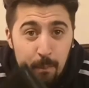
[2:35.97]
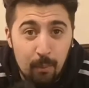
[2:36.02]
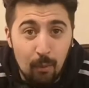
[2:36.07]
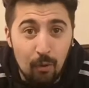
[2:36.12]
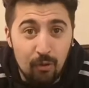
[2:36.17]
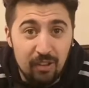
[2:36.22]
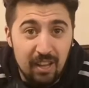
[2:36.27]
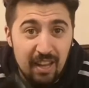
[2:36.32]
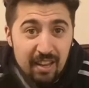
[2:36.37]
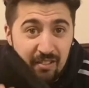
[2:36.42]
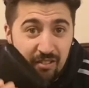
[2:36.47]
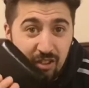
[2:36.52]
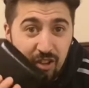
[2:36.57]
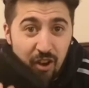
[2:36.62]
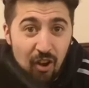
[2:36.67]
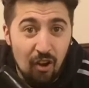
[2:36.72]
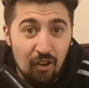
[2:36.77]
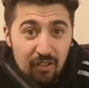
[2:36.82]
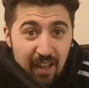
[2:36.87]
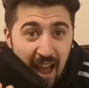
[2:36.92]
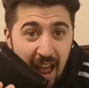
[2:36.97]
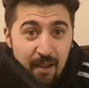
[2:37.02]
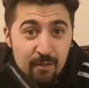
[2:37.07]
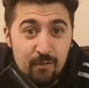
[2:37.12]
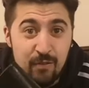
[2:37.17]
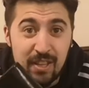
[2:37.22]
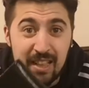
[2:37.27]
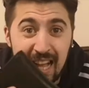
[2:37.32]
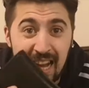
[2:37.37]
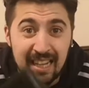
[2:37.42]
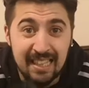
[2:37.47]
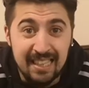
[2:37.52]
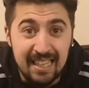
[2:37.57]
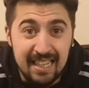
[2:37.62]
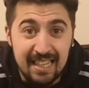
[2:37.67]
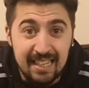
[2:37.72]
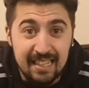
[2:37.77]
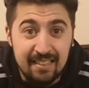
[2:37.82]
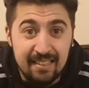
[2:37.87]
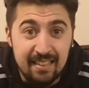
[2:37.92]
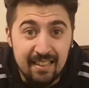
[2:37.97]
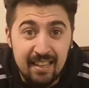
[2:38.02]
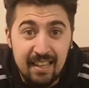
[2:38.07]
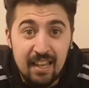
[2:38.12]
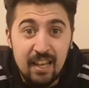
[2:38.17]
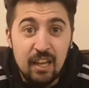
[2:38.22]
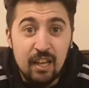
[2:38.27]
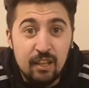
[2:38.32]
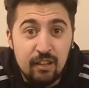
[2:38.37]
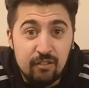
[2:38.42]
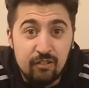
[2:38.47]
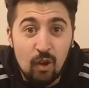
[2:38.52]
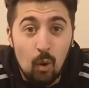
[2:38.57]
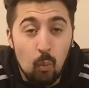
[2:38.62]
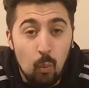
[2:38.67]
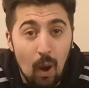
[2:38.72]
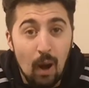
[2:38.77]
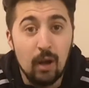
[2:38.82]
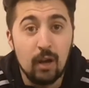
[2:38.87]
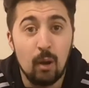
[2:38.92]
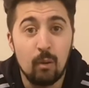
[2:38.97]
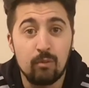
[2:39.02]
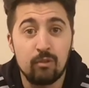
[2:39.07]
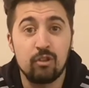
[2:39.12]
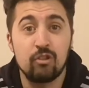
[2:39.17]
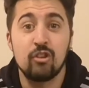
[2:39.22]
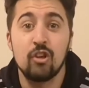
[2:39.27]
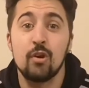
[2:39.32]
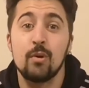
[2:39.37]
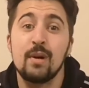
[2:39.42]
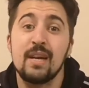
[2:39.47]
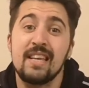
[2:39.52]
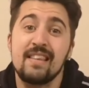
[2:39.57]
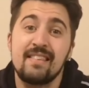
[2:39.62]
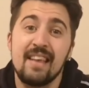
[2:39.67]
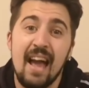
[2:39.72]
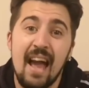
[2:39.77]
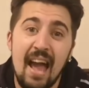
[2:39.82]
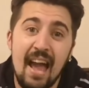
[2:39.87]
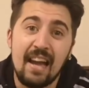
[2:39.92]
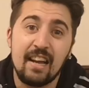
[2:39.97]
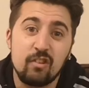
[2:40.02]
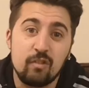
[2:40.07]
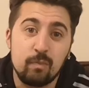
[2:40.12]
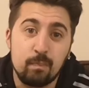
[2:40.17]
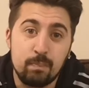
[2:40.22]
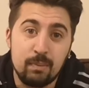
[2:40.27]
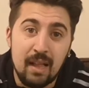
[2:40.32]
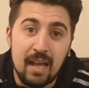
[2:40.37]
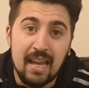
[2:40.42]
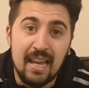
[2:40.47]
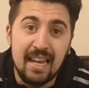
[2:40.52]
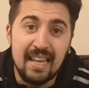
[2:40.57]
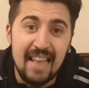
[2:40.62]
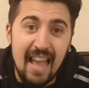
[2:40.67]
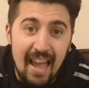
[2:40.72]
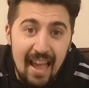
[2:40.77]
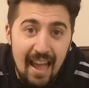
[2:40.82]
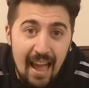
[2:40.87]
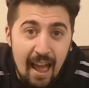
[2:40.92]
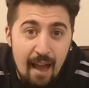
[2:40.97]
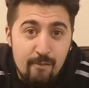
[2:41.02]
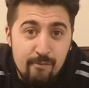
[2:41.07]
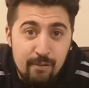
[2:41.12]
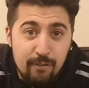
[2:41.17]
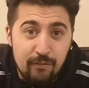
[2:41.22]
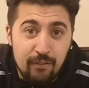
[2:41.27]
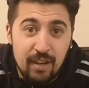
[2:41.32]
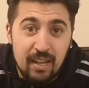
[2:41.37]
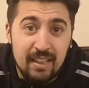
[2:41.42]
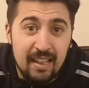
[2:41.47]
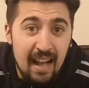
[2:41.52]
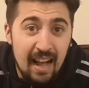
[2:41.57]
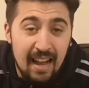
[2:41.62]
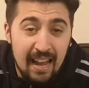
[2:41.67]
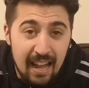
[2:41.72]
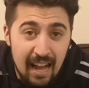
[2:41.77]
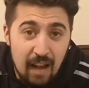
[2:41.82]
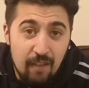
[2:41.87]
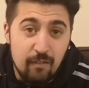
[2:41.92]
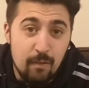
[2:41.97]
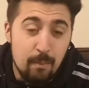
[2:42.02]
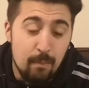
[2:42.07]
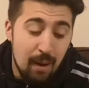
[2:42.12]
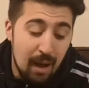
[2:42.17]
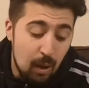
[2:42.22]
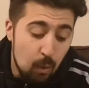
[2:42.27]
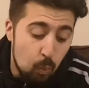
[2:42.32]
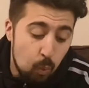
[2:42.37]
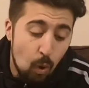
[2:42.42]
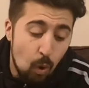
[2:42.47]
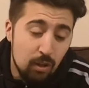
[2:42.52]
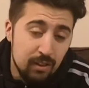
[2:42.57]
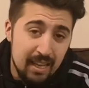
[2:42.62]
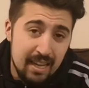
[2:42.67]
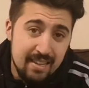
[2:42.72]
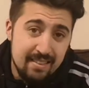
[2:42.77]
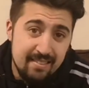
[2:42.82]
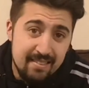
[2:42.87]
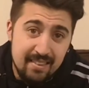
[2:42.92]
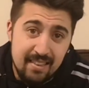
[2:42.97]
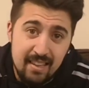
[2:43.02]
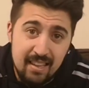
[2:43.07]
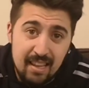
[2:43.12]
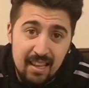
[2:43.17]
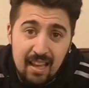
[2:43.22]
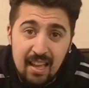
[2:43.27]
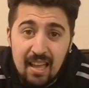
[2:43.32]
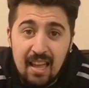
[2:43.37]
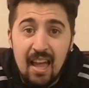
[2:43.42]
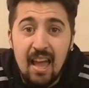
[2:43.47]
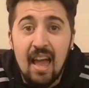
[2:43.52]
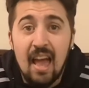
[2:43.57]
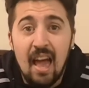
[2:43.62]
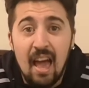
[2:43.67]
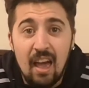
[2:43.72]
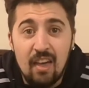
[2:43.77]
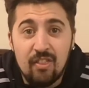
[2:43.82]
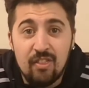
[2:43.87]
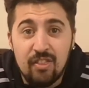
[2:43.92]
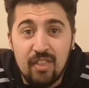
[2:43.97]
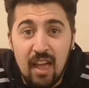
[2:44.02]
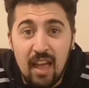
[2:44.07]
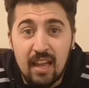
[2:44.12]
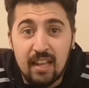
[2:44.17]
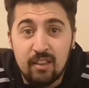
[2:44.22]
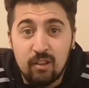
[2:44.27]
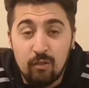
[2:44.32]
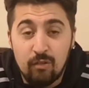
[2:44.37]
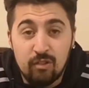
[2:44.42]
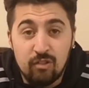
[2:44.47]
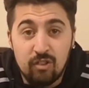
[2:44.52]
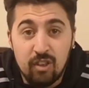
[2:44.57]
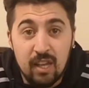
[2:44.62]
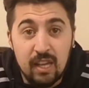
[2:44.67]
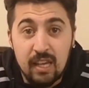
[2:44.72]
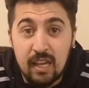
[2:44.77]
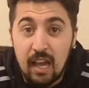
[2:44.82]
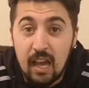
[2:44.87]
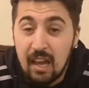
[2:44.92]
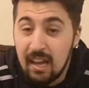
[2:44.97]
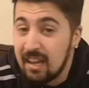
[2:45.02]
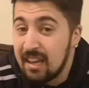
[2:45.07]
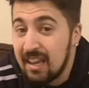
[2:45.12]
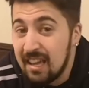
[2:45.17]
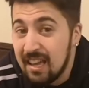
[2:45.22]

But it's got everything I need. So what I'm going to do is explain everything I have in my wallet. And then obviously,